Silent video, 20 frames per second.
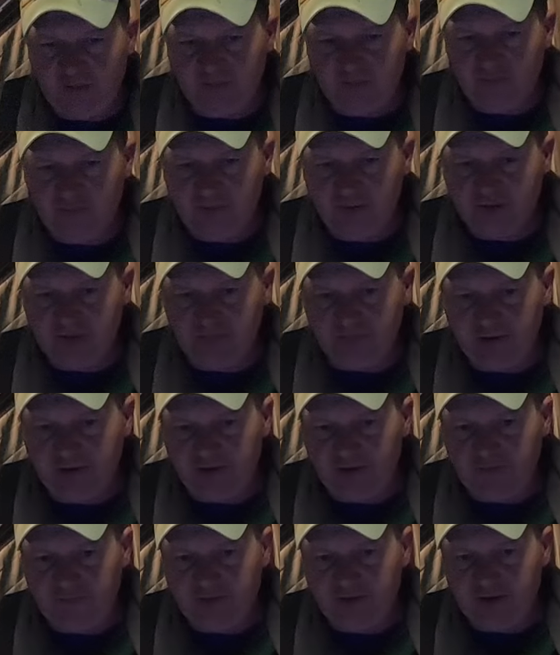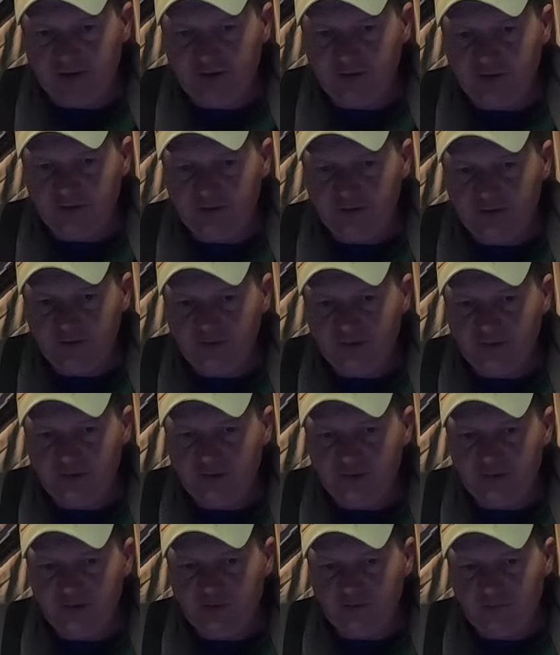Oh, this is better fish.
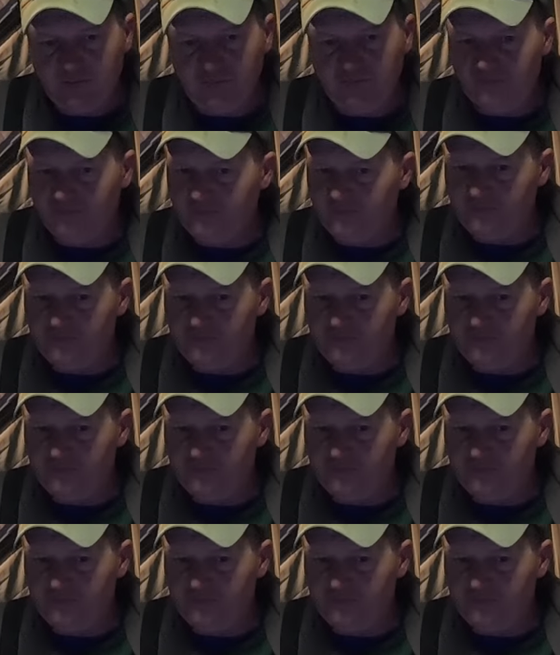Ooh,